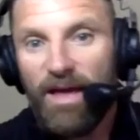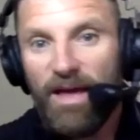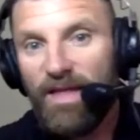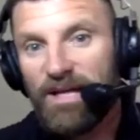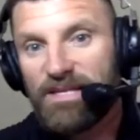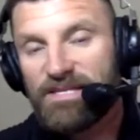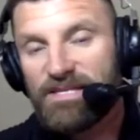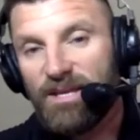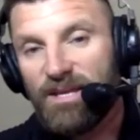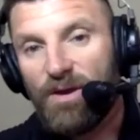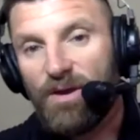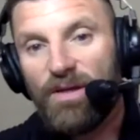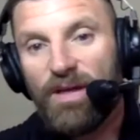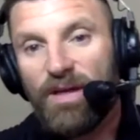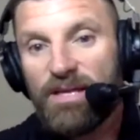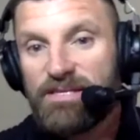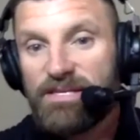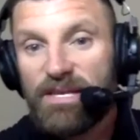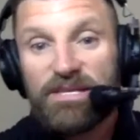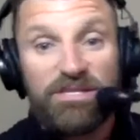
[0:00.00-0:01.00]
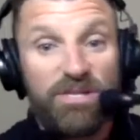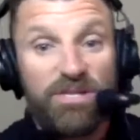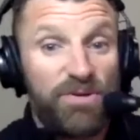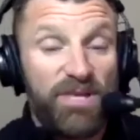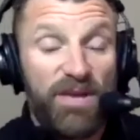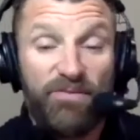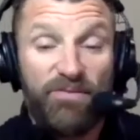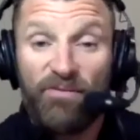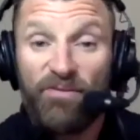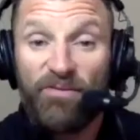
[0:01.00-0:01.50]
that's, it's no
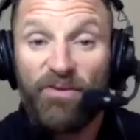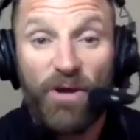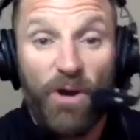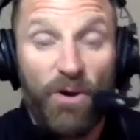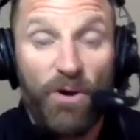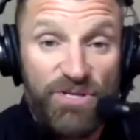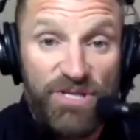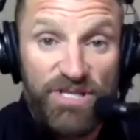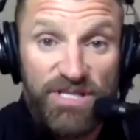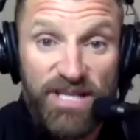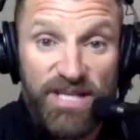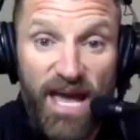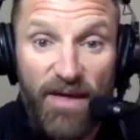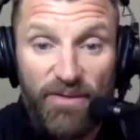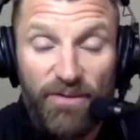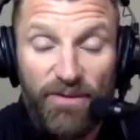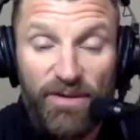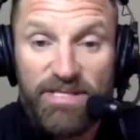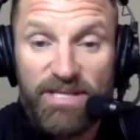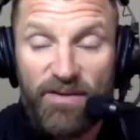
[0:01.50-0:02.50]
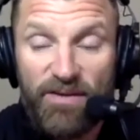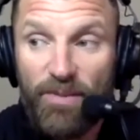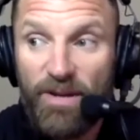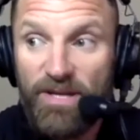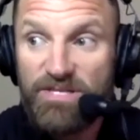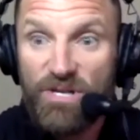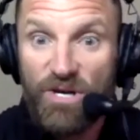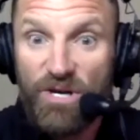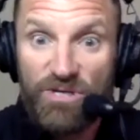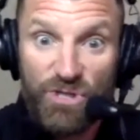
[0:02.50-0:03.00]
different for coaches and athletes. Everybody
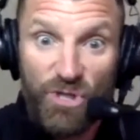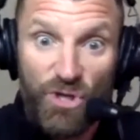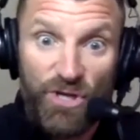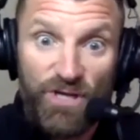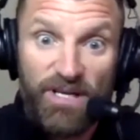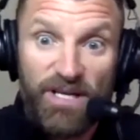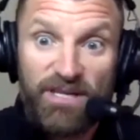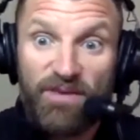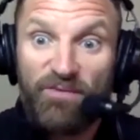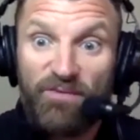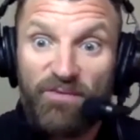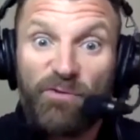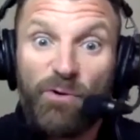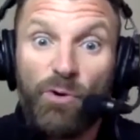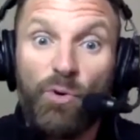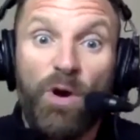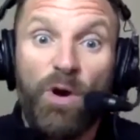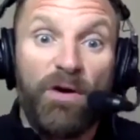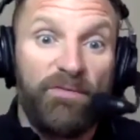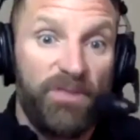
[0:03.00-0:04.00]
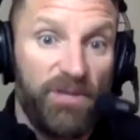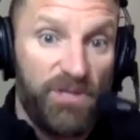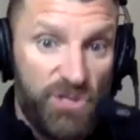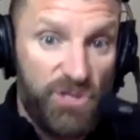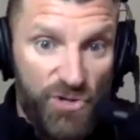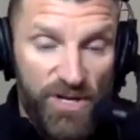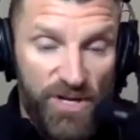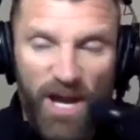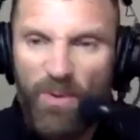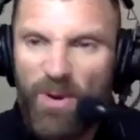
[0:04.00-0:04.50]
starts looking at the fruit of the
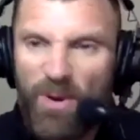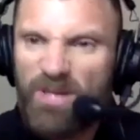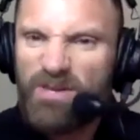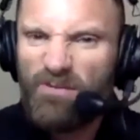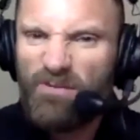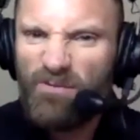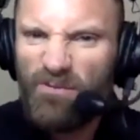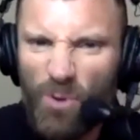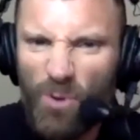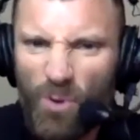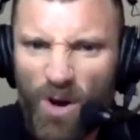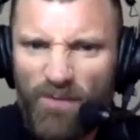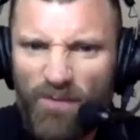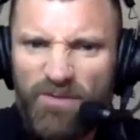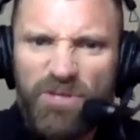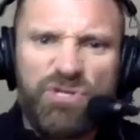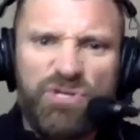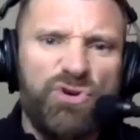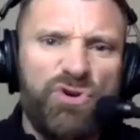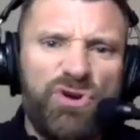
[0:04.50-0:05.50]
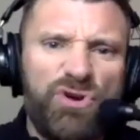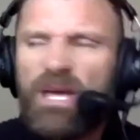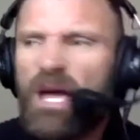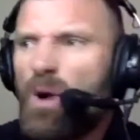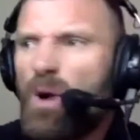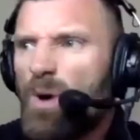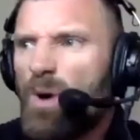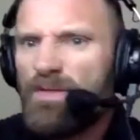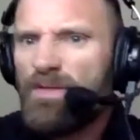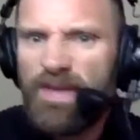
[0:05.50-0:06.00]
tree. I want the fruit of the tree. I
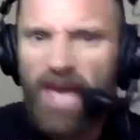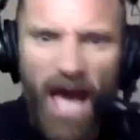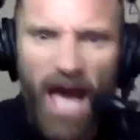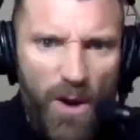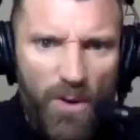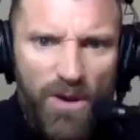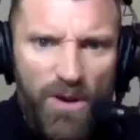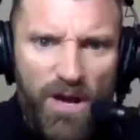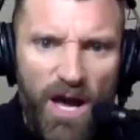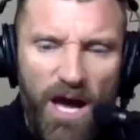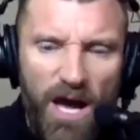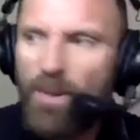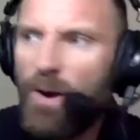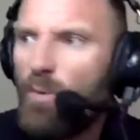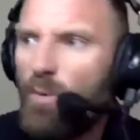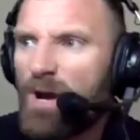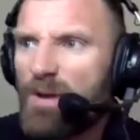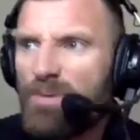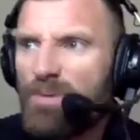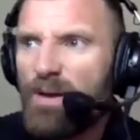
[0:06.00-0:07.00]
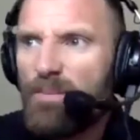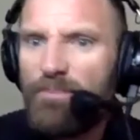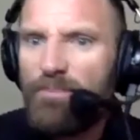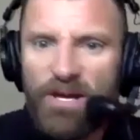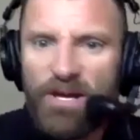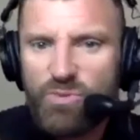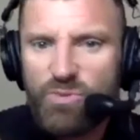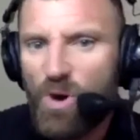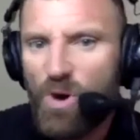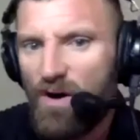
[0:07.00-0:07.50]
want the outcome. I want to be a
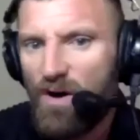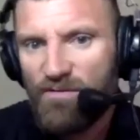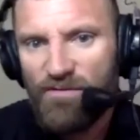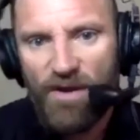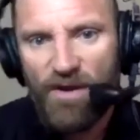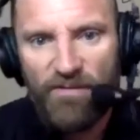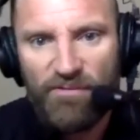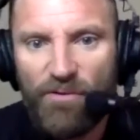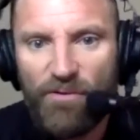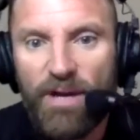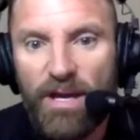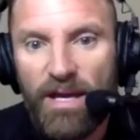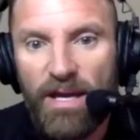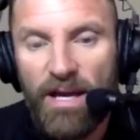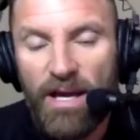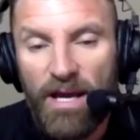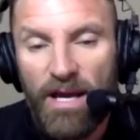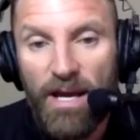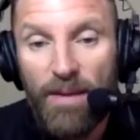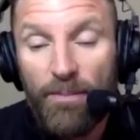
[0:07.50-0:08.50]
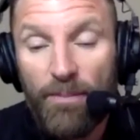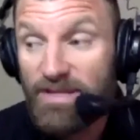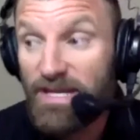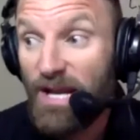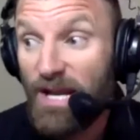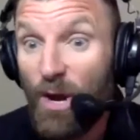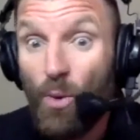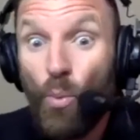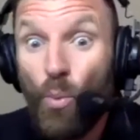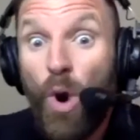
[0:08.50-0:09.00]
Big 12 referee. But they
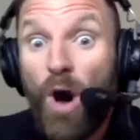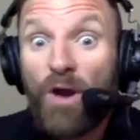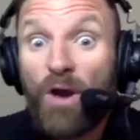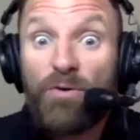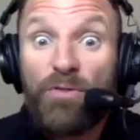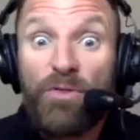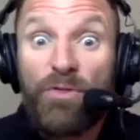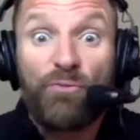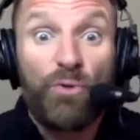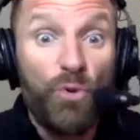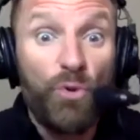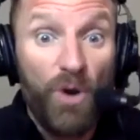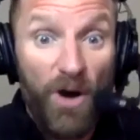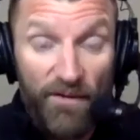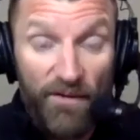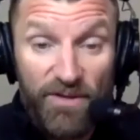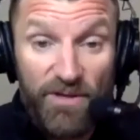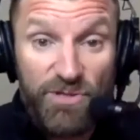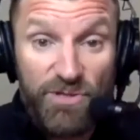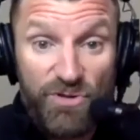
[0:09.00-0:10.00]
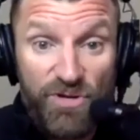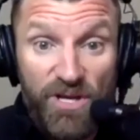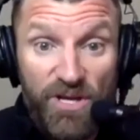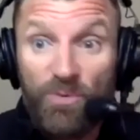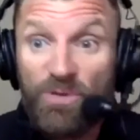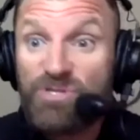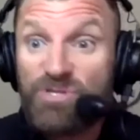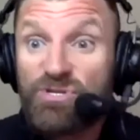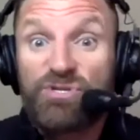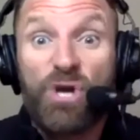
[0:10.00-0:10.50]
don't water the root of the tree,
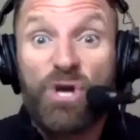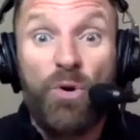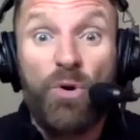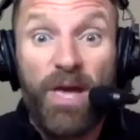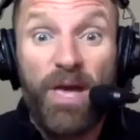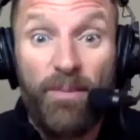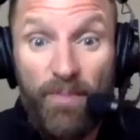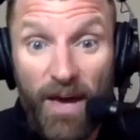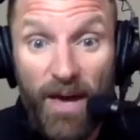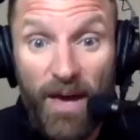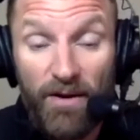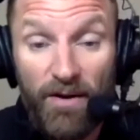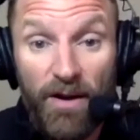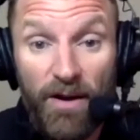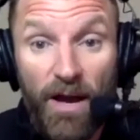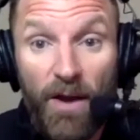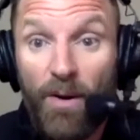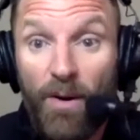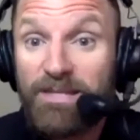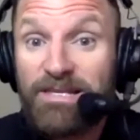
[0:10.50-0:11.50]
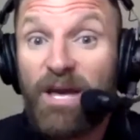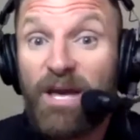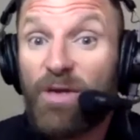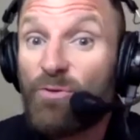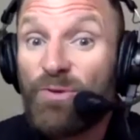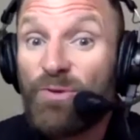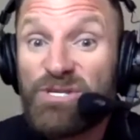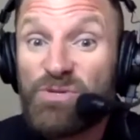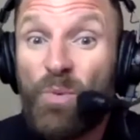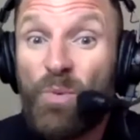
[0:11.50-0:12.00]
which is go get better. Oh, I'll tell you, the
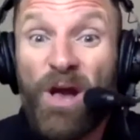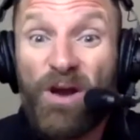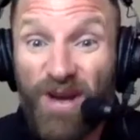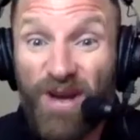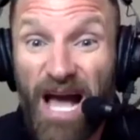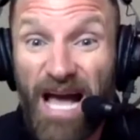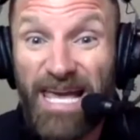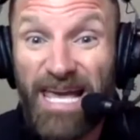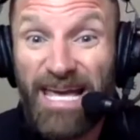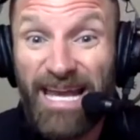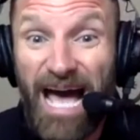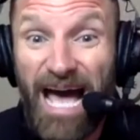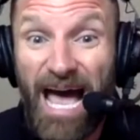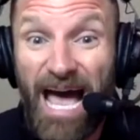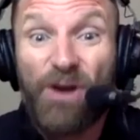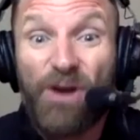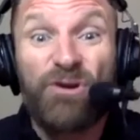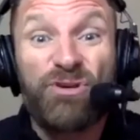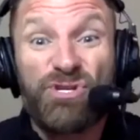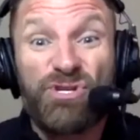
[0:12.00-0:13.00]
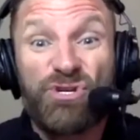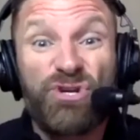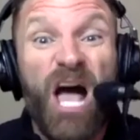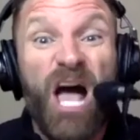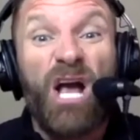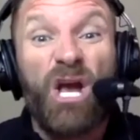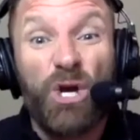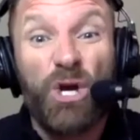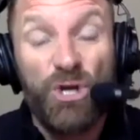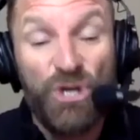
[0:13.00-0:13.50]
reason why you're not getting hired is you're not
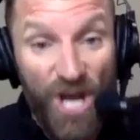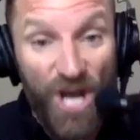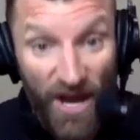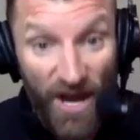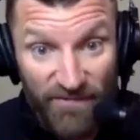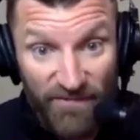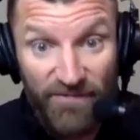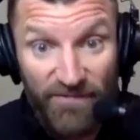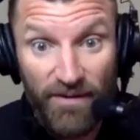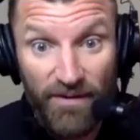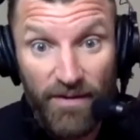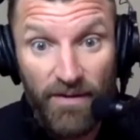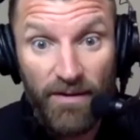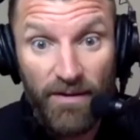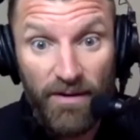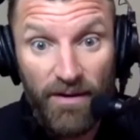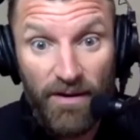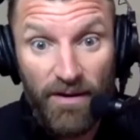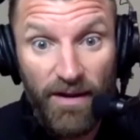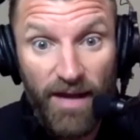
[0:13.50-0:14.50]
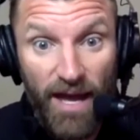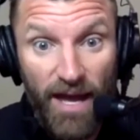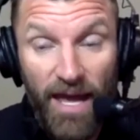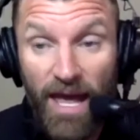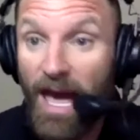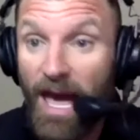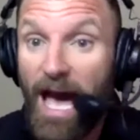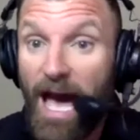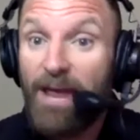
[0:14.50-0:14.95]
good enough. Okay. I'd